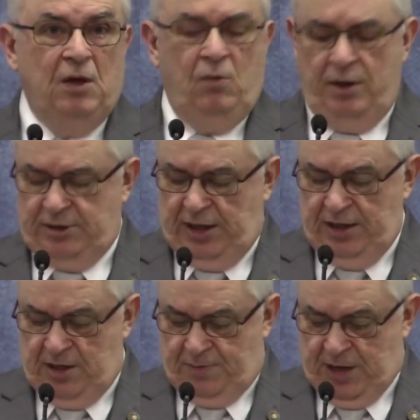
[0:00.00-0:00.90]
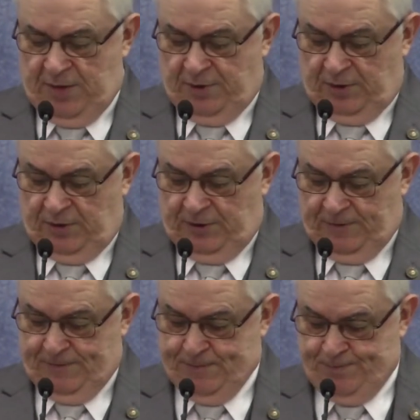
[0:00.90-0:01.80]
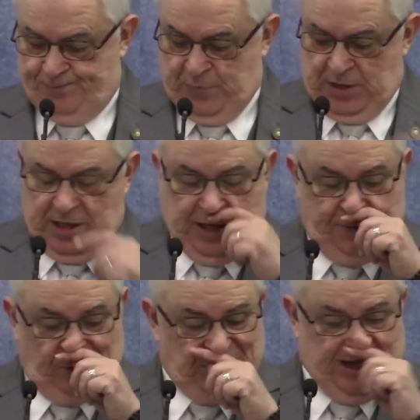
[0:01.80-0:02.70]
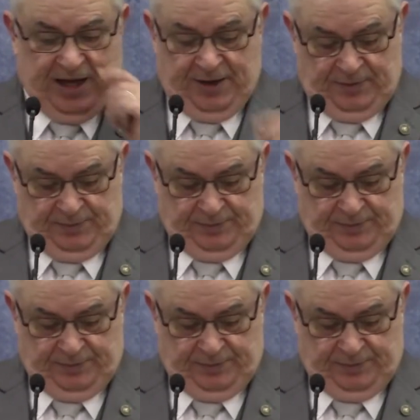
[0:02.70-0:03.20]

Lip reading: Where's that in the Bible? Hebrews 10,